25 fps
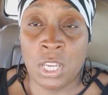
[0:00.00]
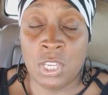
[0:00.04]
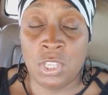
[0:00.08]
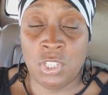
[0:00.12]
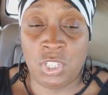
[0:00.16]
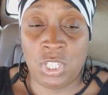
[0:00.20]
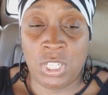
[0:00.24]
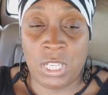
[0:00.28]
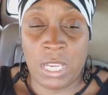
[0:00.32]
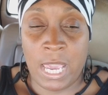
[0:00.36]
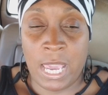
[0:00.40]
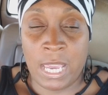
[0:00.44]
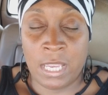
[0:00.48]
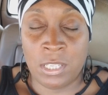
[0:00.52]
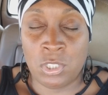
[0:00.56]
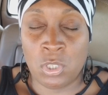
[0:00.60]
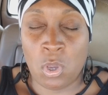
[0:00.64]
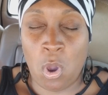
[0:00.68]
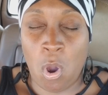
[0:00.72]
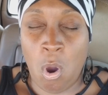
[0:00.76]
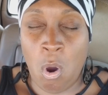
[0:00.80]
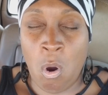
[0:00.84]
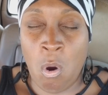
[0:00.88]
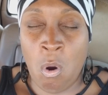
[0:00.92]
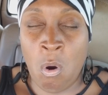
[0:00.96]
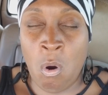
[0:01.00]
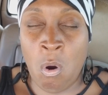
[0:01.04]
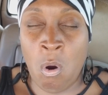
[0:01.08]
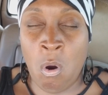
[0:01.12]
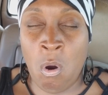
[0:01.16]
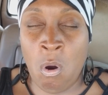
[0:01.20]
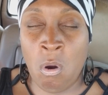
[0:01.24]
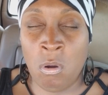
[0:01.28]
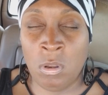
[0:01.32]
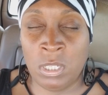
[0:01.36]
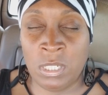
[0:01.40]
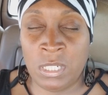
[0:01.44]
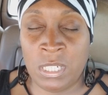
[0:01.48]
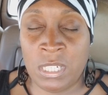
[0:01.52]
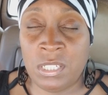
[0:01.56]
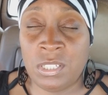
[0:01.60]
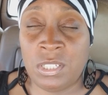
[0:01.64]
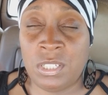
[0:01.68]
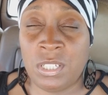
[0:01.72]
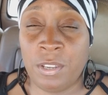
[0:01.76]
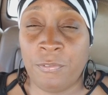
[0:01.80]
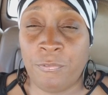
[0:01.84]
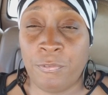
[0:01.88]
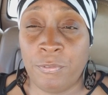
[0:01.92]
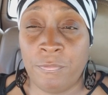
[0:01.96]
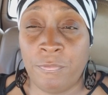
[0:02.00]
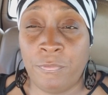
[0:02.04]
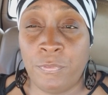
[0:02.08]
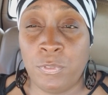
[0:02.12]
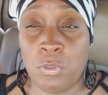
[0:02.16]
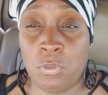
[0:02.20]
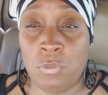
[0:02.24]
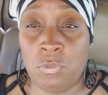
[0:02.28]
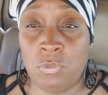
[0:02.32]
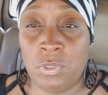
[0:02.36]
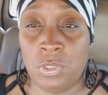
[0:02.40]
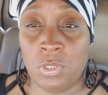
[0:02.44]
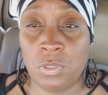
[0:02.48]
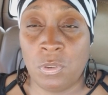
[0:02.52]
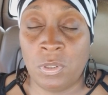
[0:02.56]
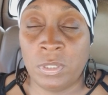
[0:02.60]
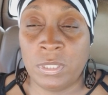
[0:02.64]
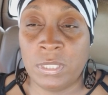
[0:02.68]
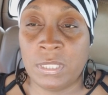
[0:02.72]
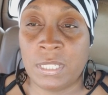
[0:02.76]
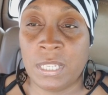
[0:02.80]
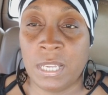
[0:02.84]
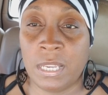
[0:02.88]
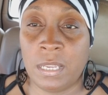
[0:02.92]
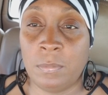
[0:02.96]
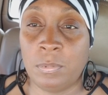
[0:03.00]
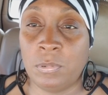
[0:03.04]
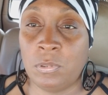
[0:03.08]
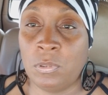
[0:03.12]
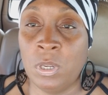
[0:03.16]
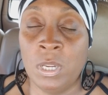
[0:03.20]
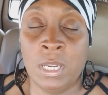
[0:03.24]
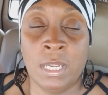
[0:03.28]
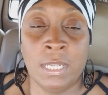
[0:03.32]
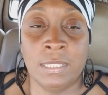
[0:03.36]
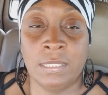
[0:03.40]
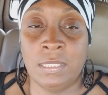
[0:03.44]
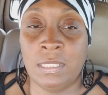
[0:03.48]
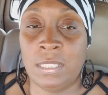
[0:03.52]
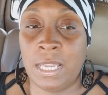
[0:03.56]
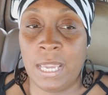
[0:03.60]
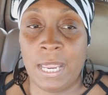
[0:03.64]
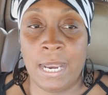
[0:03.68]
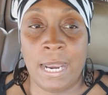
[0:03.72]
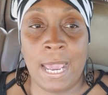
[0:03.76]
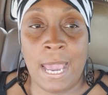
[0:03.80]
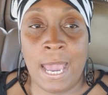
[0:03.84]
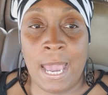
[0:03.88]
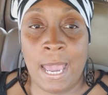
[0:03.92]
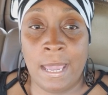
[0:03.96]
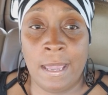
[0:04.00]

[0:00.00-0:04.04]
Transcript: She has all of these different foods on the table that